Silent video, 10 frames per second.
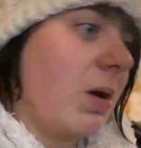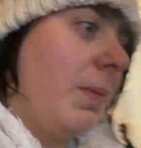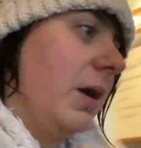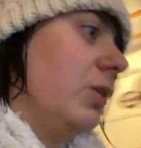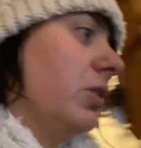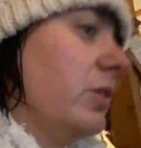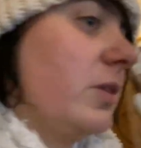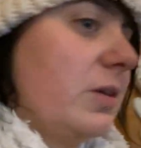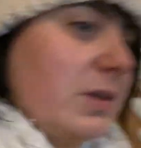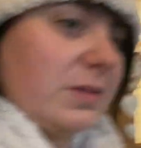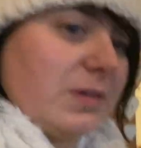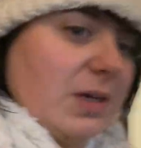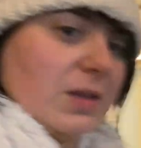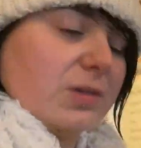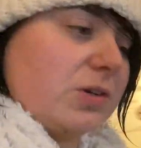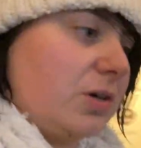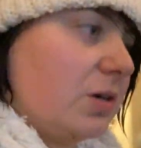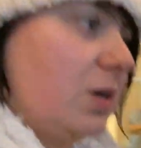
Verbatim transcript: My goodness, look at the state of the dog.